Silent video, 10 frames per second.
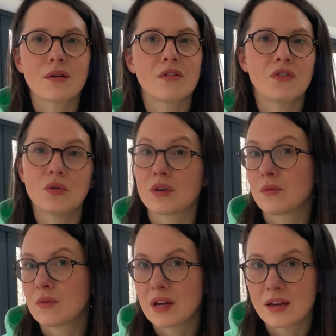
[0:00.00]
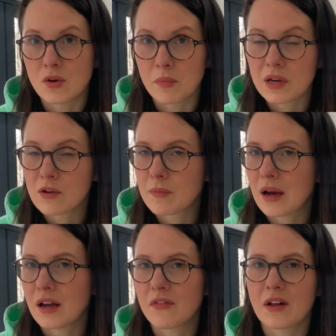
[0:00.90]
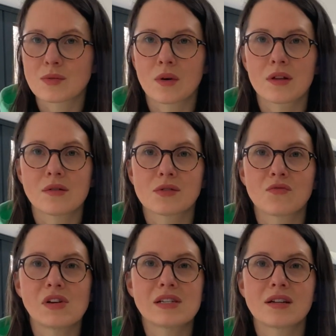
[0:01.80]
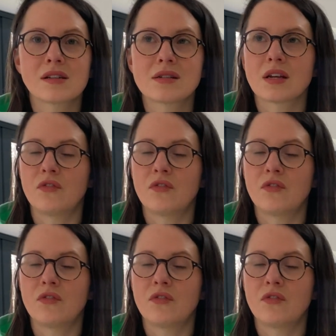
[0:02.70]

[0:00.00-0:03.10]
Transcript: if you can gain your period back, if that's one of those reasons,